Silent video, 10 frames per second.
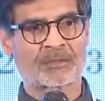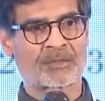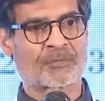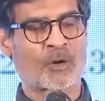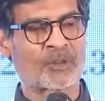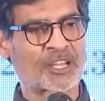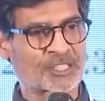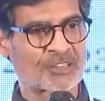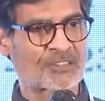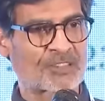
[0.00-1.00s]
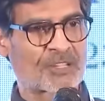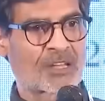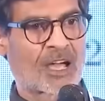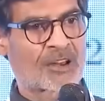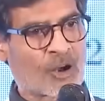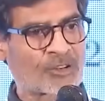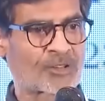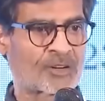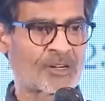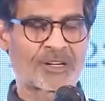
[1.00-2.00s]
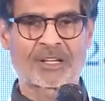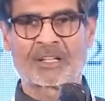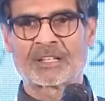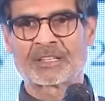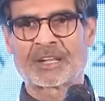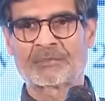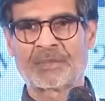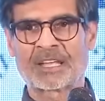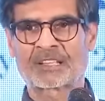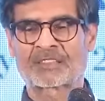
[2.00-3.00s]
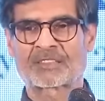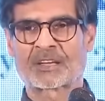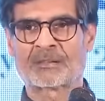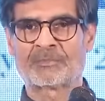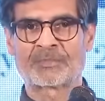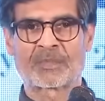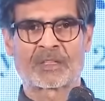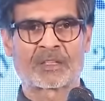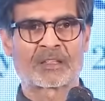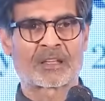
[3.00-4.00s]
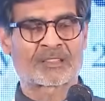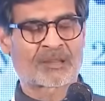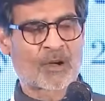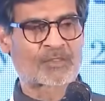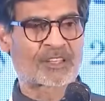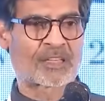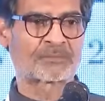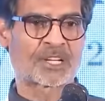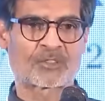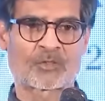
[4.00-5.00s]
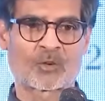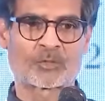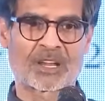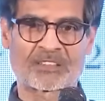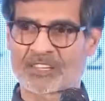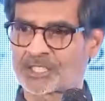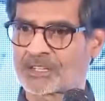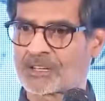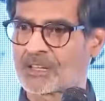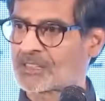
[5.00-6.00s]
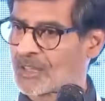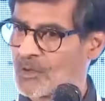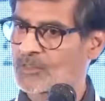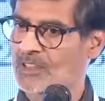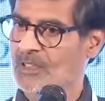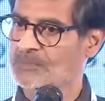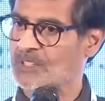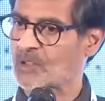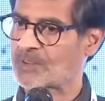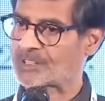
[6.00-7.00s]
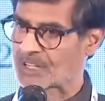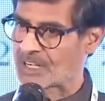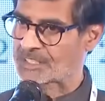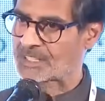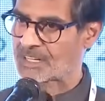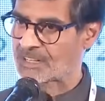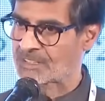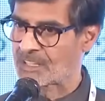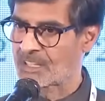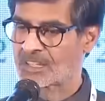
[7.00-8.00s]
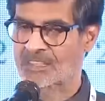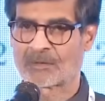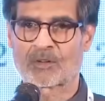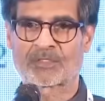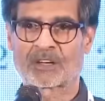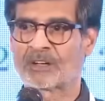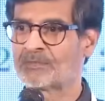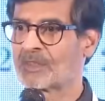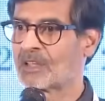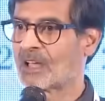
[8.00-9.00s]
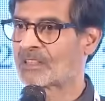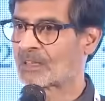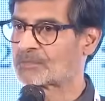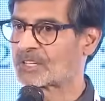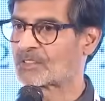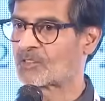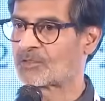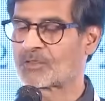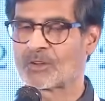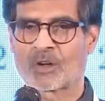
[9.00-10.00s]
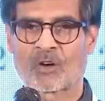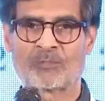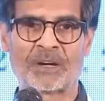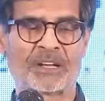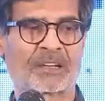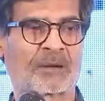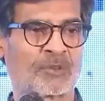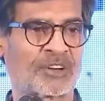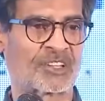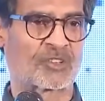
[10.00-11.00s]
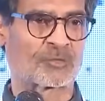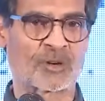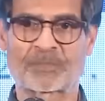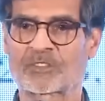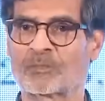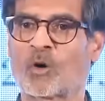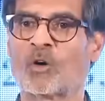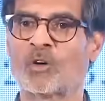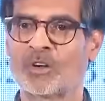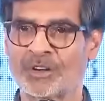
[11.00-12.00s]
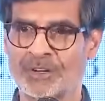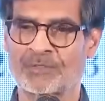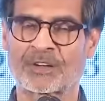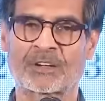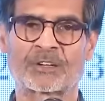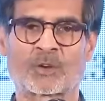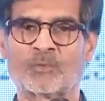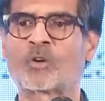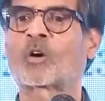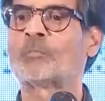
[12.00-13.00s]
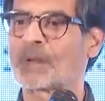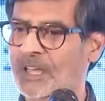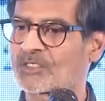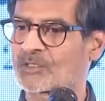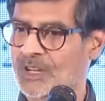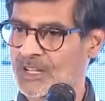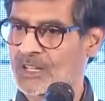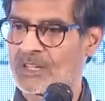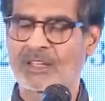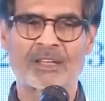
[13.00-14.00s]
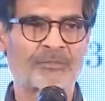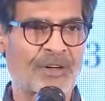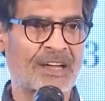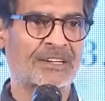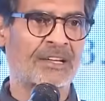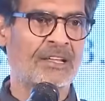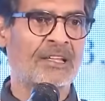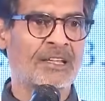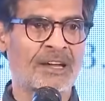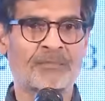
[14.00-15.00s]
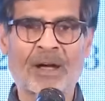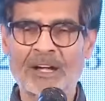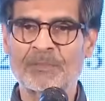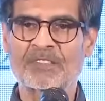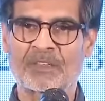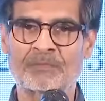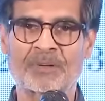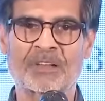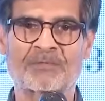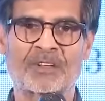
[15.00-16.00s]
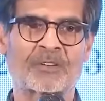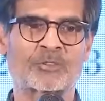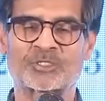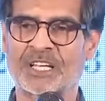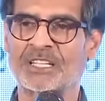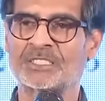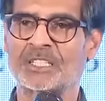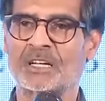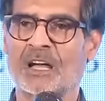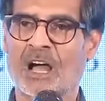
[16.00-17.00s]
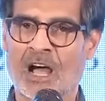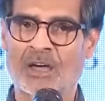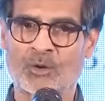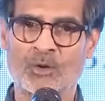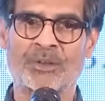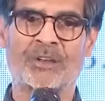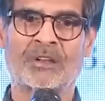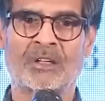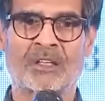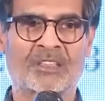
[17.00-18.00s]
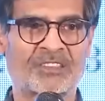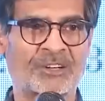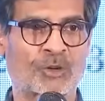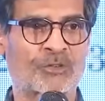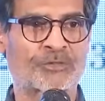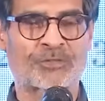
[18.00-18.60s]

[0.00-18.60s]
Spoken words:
formulations around the world that makes some of the assumptions of globalization, some of the assumptions of interconnectedness, some of the assumptions of building communities of purpose more difficult or more complex today. In fact, it might be simple if we were to change our own set of